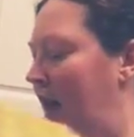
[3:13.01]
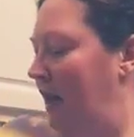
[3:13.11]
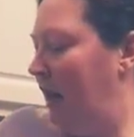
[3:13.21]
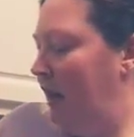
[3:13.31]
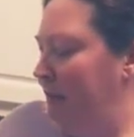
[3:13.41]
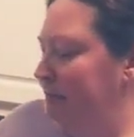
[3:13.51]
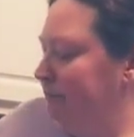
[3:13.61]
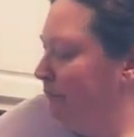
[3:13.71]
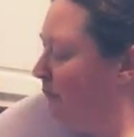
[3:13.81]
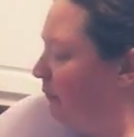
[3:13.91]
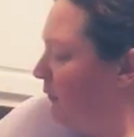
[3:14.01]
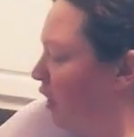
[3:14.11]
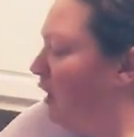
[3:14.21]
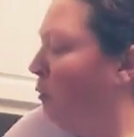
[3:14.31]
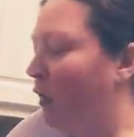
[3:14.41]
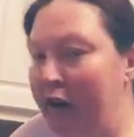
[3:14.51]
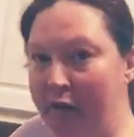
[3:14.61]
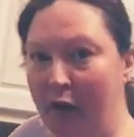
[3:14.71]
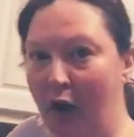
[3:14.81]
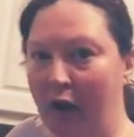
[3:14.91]
A word
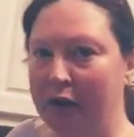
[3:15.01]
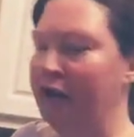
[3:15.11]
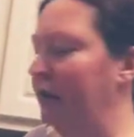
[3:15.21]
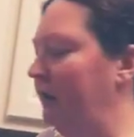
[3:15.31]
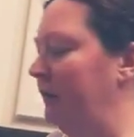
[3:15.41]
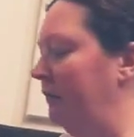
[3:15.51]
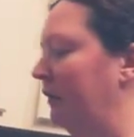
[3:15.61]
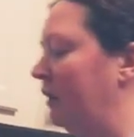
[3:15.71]
of caution,